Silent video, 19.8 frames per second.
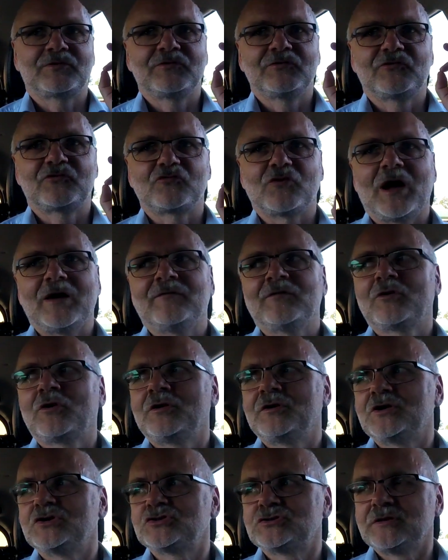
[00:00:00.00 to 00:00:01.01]
driving
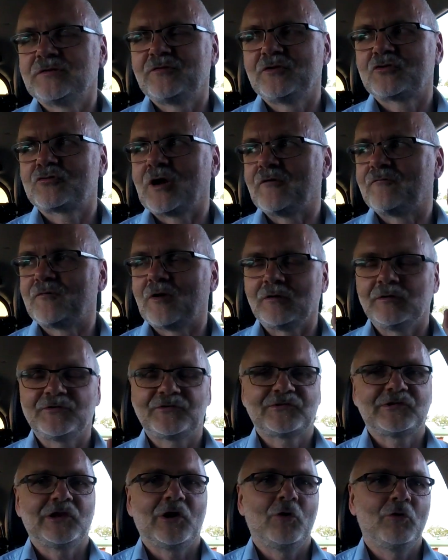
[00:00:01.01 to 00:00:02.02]
condition, if you drive very
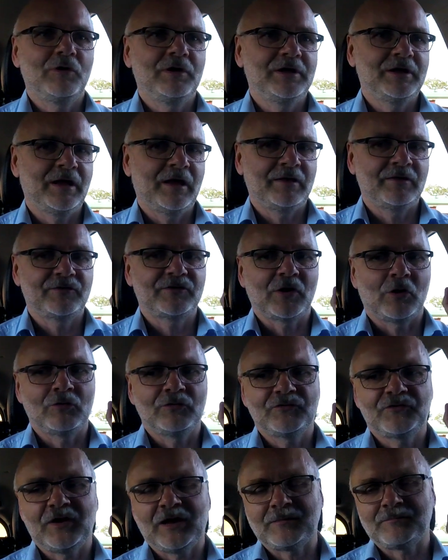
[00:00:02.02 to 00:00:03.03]
slowly and
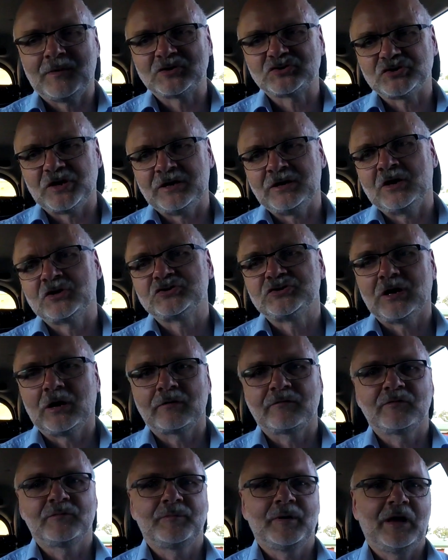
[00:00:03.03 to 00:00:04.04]
don't take much energy out
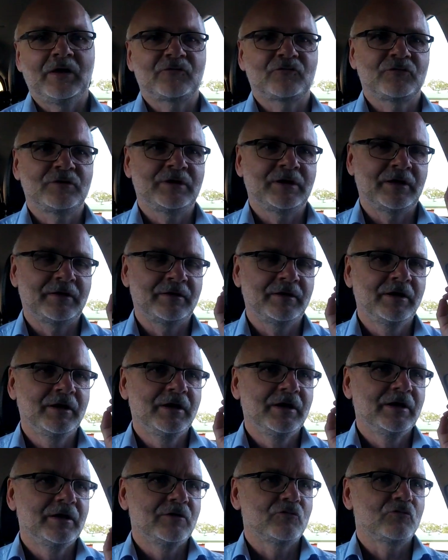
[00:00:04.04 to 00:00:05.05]
of the battery and
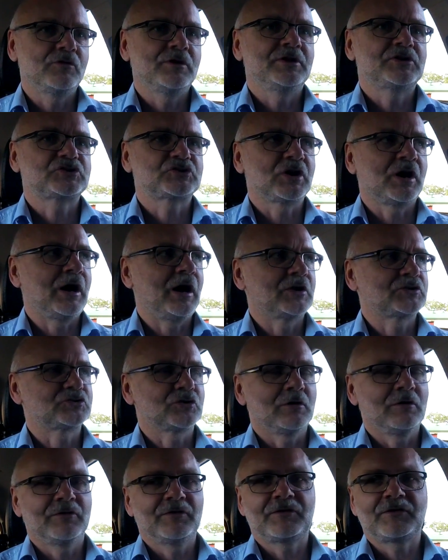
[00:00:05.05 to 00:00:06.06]
recharge
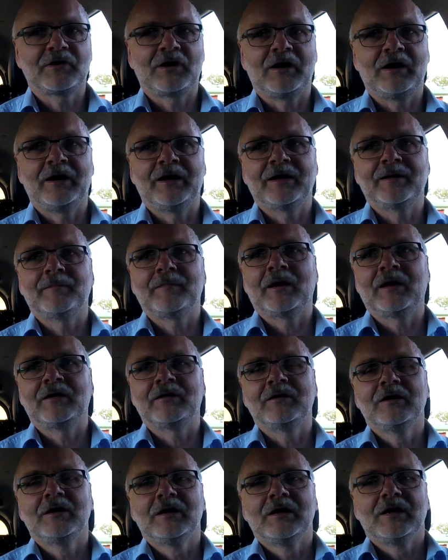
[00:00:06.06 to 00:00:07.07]
all the time, and
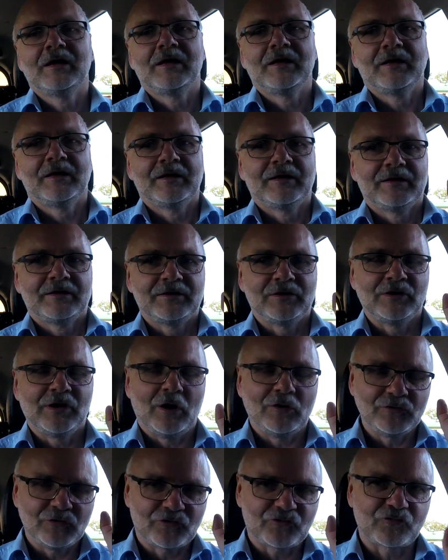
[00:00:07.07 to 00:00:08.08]

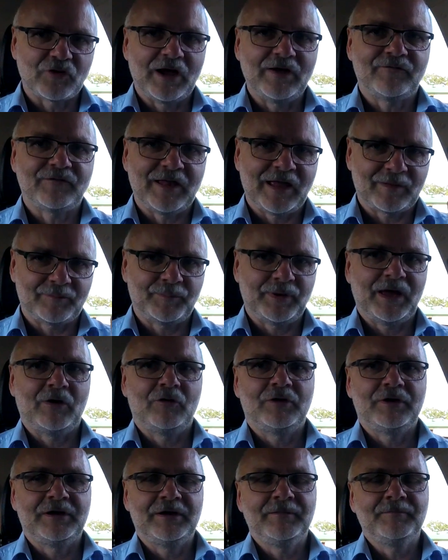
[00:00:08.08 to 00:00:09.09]
you drive like
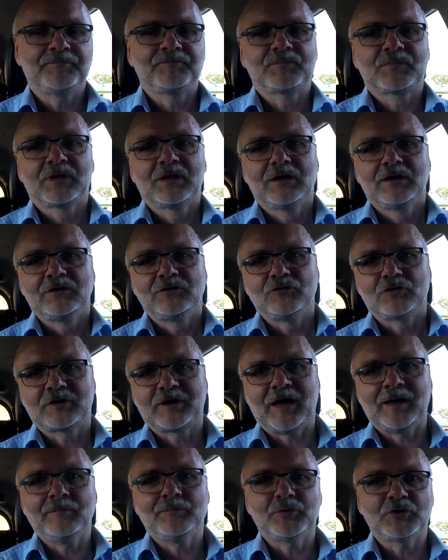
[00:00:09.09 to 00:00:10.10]
Barry, you
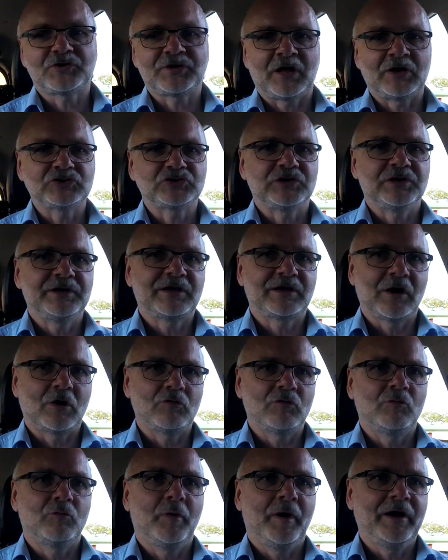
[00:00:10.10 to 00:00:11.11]
can potentially
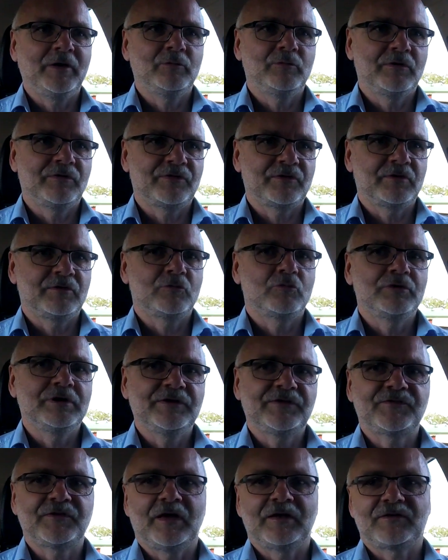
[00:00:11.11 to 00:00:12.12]
go away with a
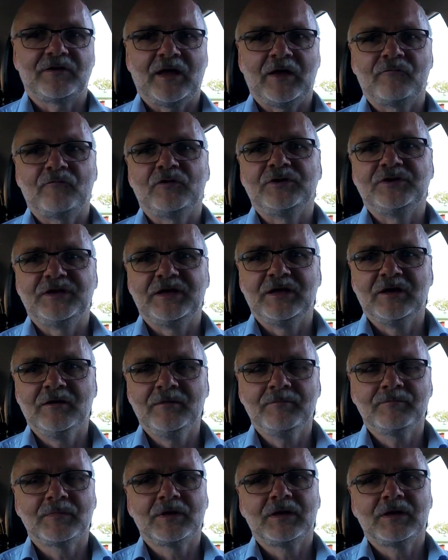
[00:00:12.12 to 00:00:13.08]
reset every year,